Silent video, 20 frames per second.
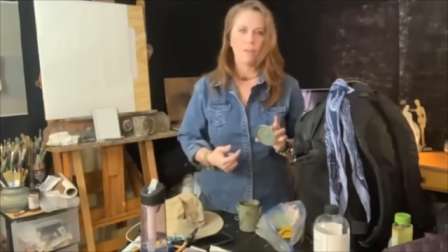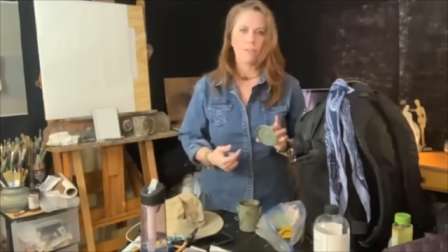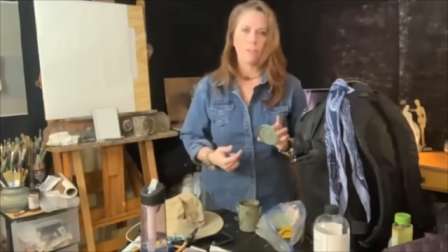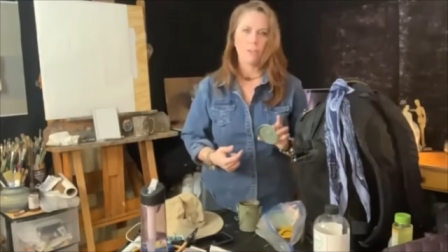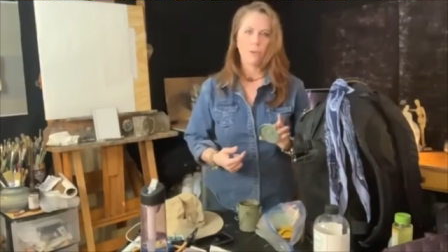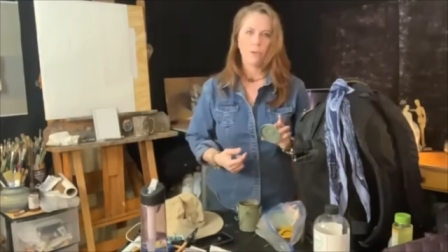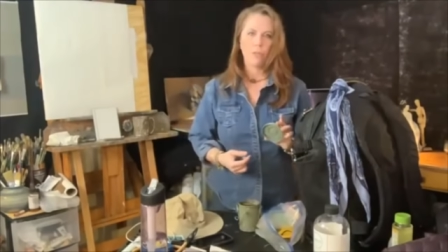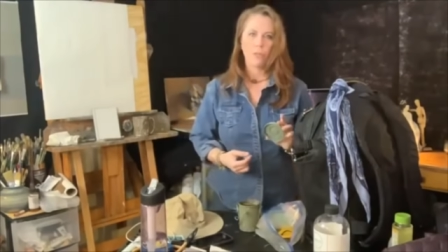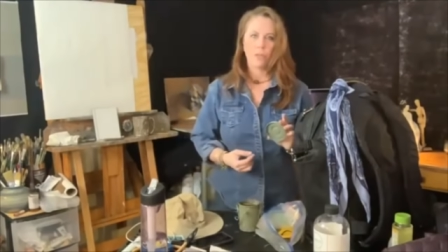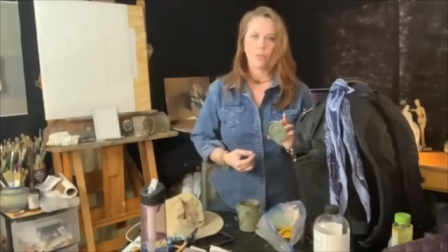I've
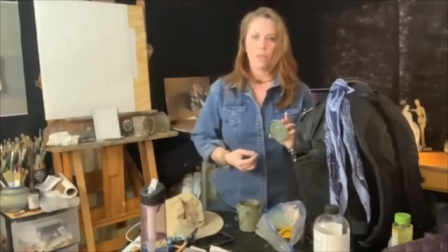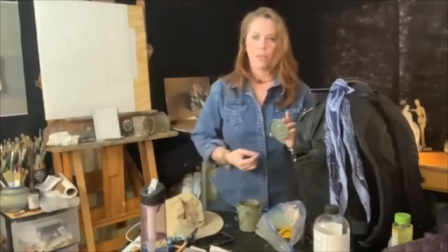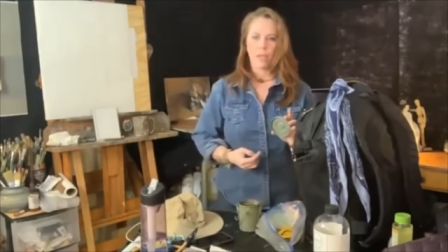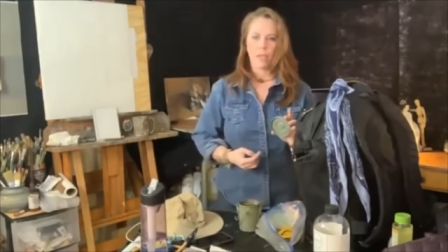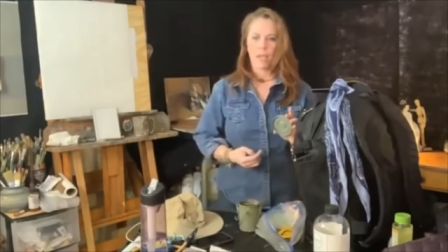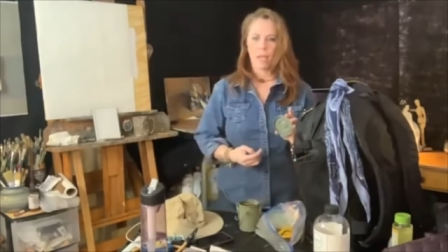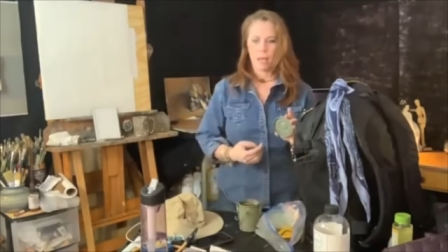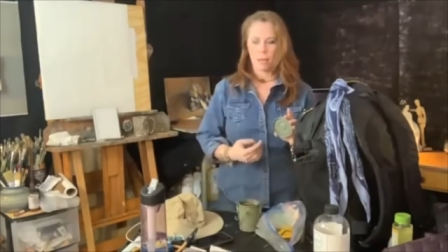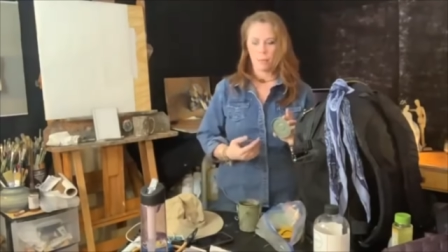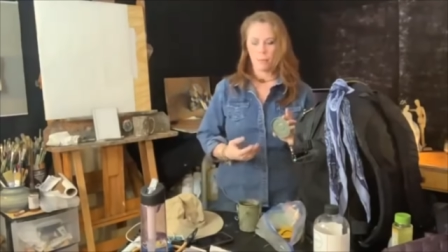heard that they
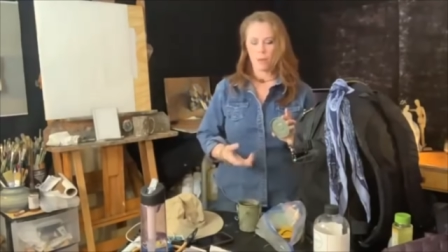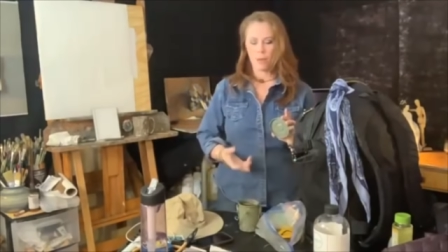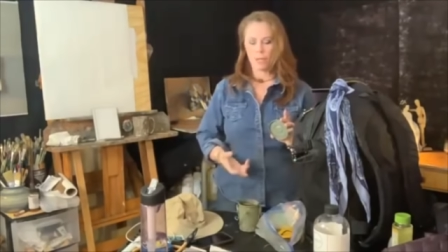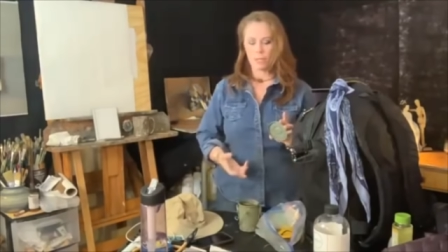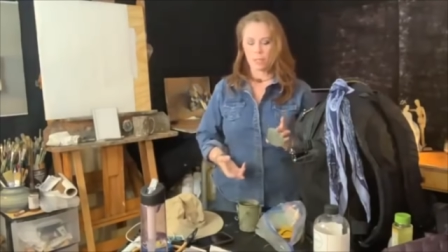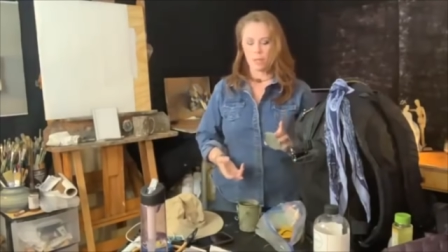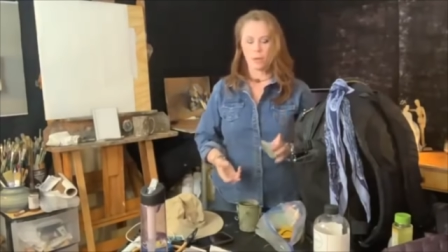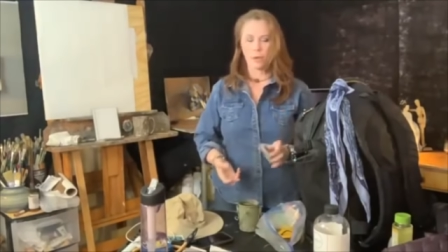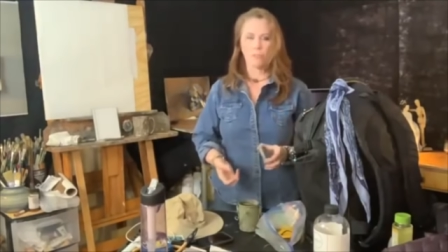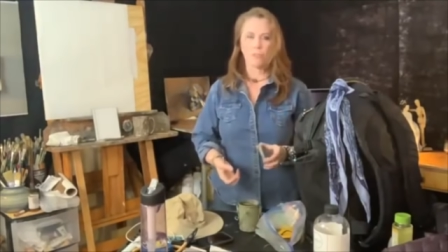can
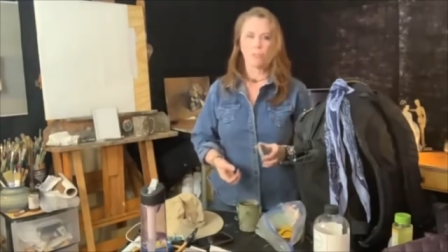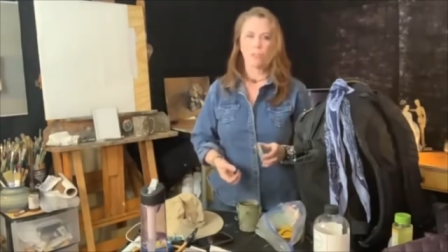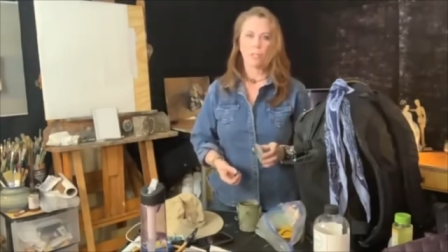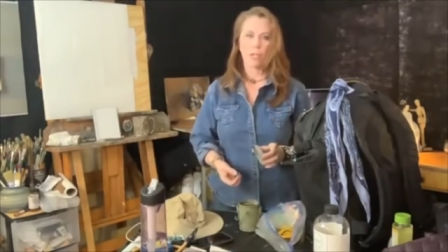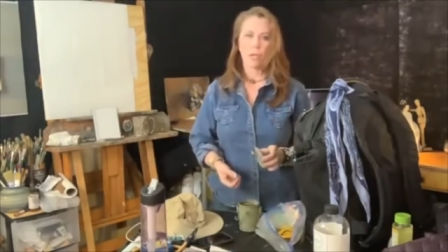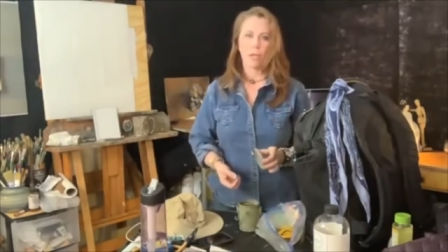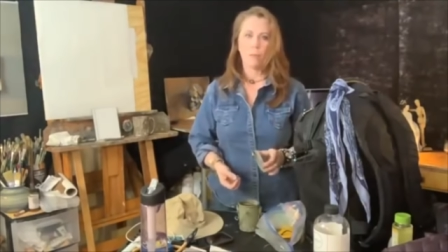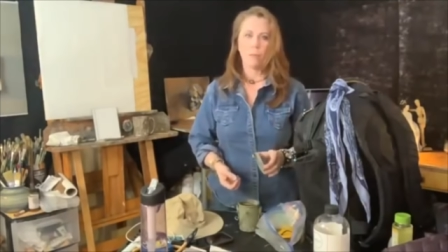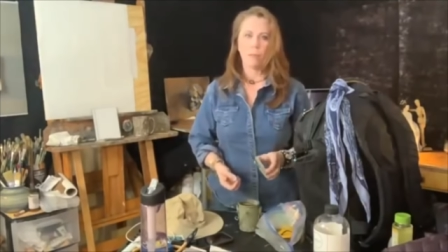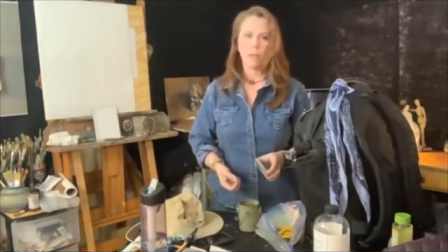break down over
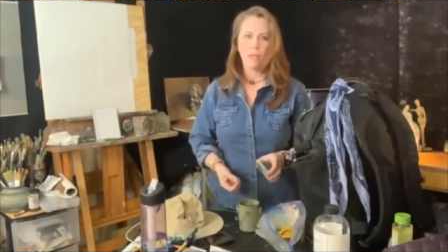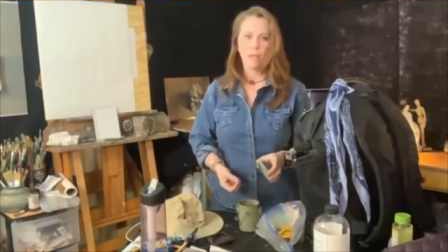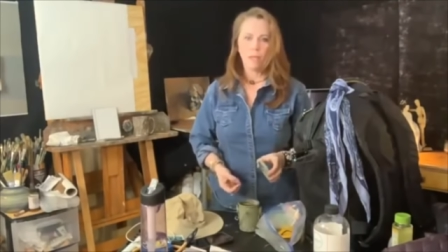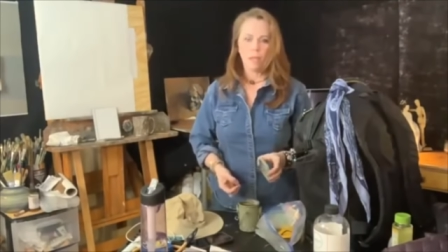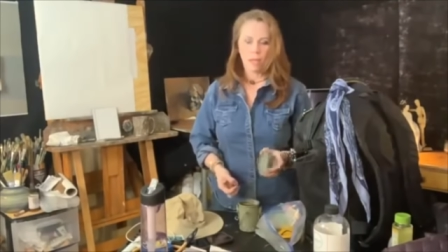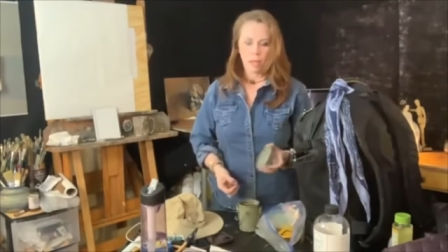time.